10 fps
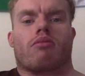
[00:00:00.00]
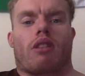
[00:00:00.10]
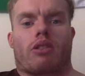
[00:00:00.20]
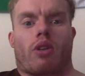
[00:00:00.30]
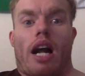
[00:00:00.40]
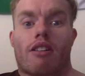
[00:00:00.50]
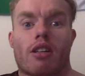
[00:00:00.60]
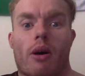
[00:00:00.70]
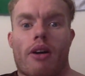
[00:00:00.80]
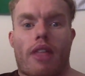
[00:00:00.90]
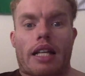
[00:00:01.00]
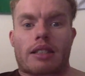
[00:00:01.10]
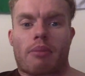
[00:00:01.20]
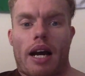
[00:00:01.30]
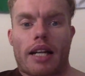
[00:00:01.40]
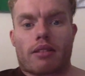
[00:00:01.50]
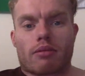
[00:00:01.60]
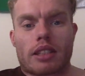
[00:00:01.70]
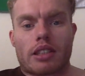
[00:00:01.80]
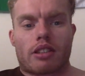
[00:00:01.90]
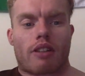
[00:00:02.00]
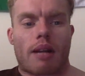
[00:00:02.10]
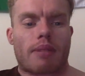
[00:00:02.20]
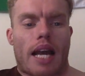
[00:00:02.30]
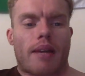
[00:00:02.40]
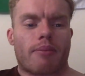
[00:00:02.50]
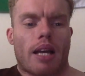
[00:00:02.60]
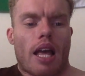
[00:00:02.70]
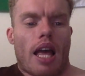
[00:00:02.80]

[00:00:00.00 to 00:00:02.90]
Russell Harrower, that's my Instagram name,